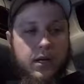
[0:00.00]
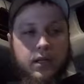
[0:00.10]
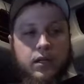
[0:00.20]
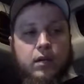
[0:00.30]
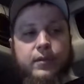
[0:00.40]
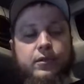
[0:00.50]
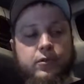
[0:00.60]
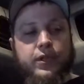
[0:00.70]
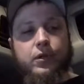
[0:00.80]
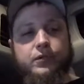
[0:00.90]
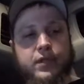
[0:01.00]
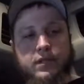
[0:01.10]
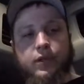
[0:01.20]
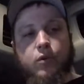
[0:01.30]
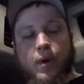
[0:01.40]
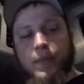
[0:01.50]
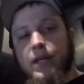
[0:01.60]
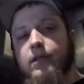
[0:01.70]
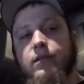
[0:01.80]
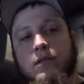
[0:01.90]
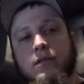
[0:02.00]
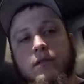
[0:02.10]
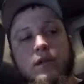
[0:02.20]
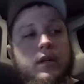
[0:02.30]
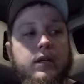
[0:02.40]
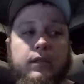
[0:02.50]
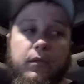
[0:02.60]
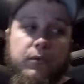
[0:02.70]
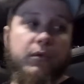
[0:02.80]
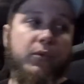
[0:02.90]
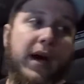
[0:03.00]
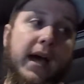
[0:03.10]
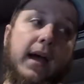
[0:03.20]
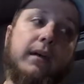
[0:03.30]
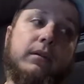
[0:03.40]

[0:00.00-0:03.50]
I love me some Creole seasoning on my meats. Don't know why,